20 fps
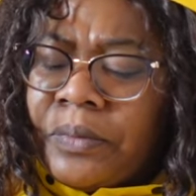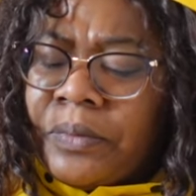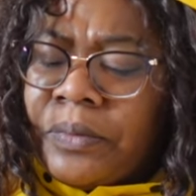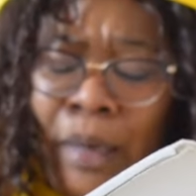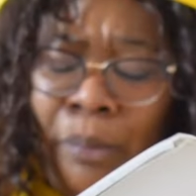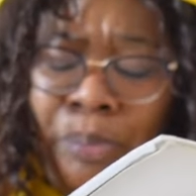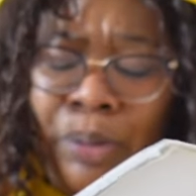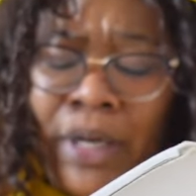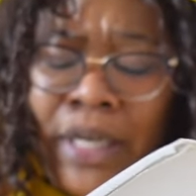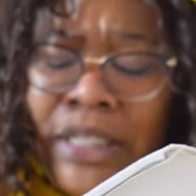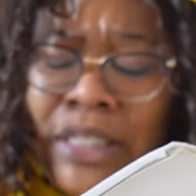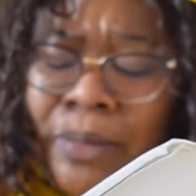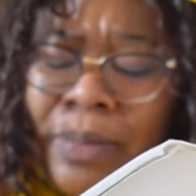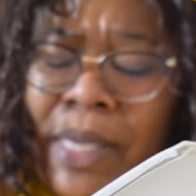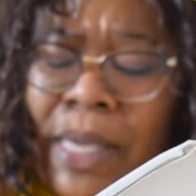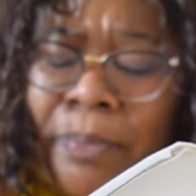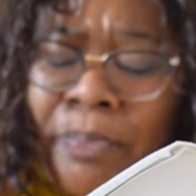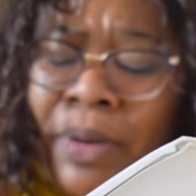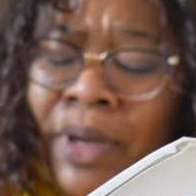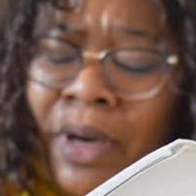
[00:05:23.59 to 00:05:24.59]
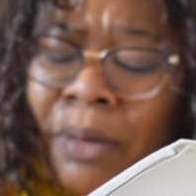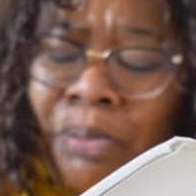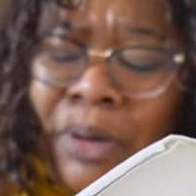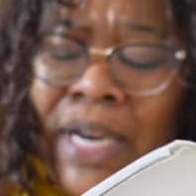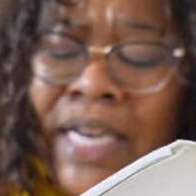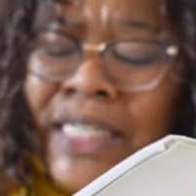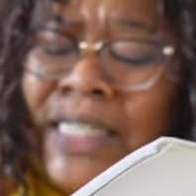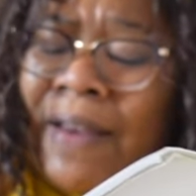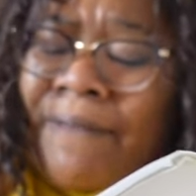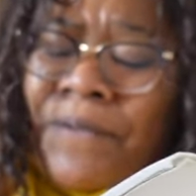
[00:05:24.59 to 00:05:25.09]
The preacher be
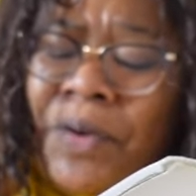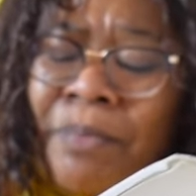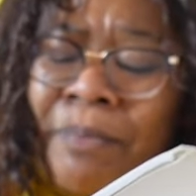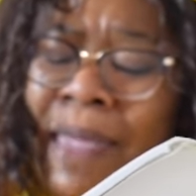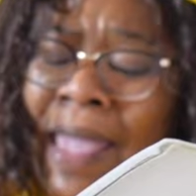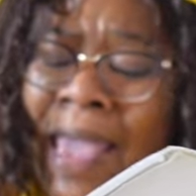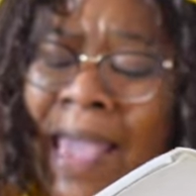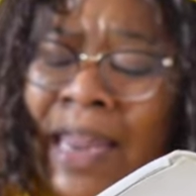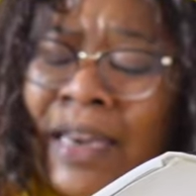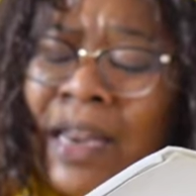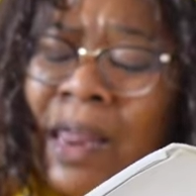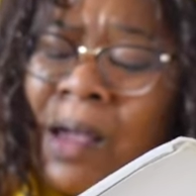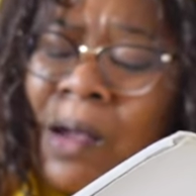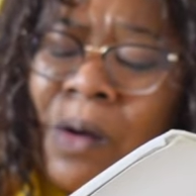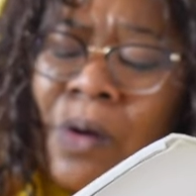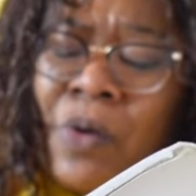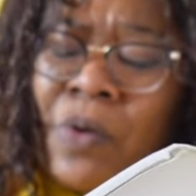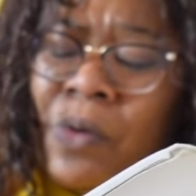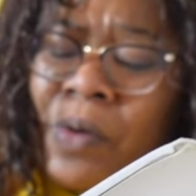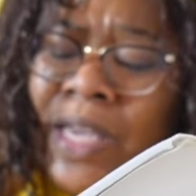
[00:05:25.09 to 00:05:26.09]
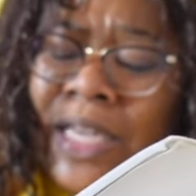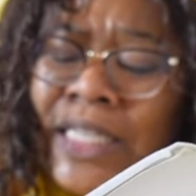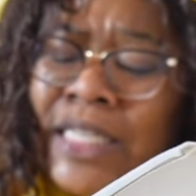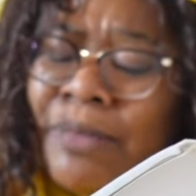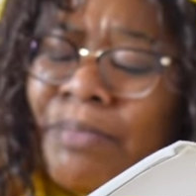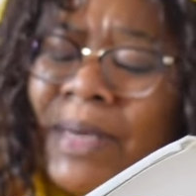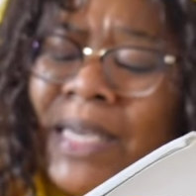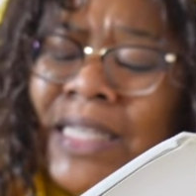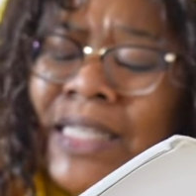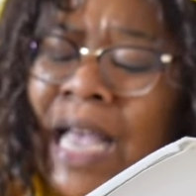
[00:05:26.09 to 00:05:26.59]
preaching for mad long. He
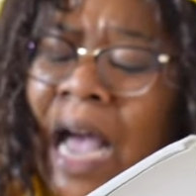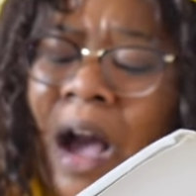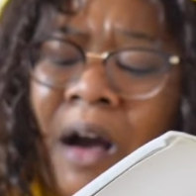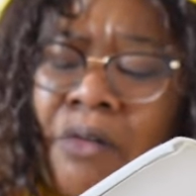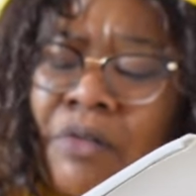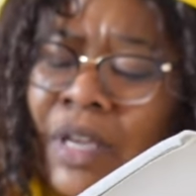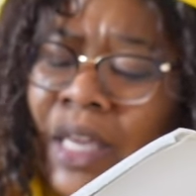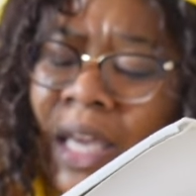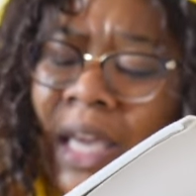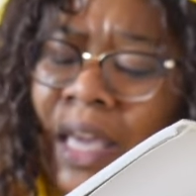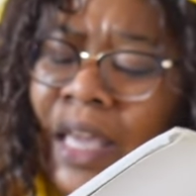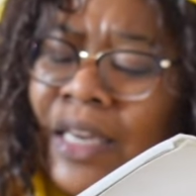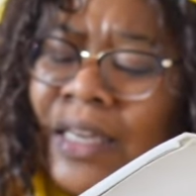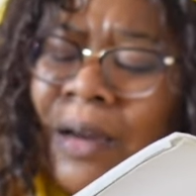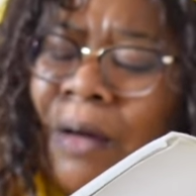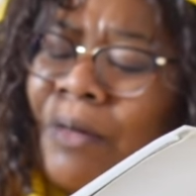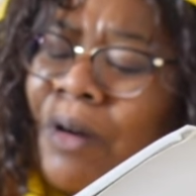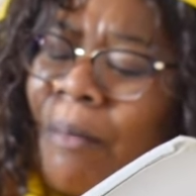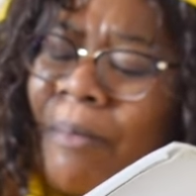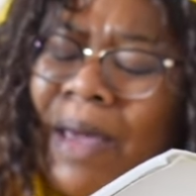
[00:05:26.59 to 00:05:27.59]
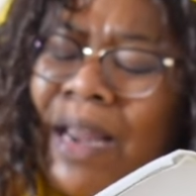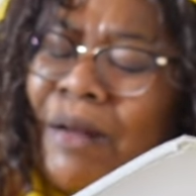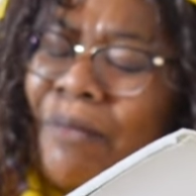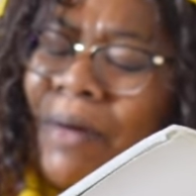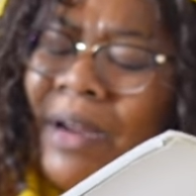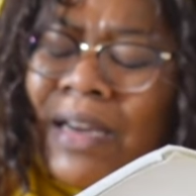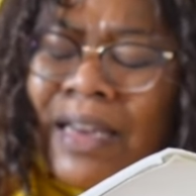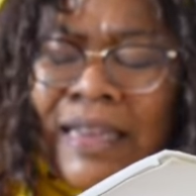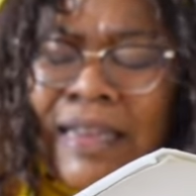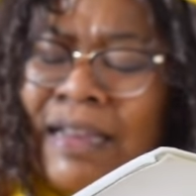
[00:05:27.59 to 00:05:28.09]
just be talking. Don't nobody
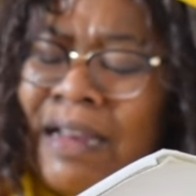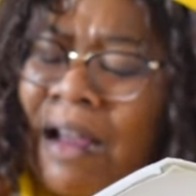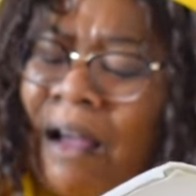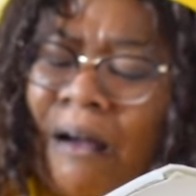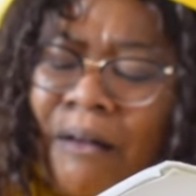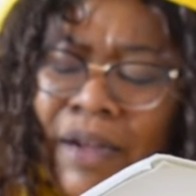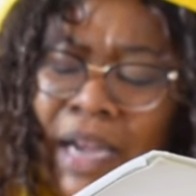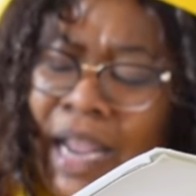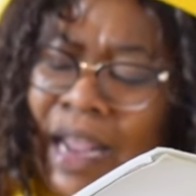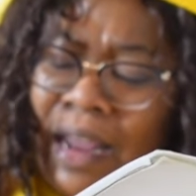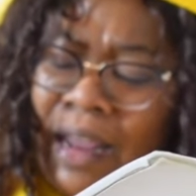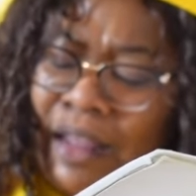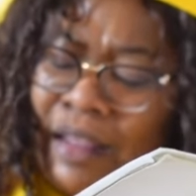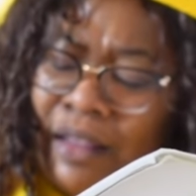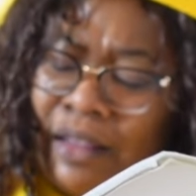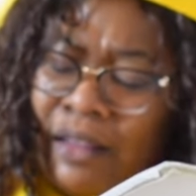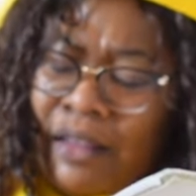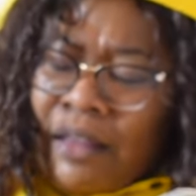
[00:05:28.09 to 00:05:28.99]
want to hear all that.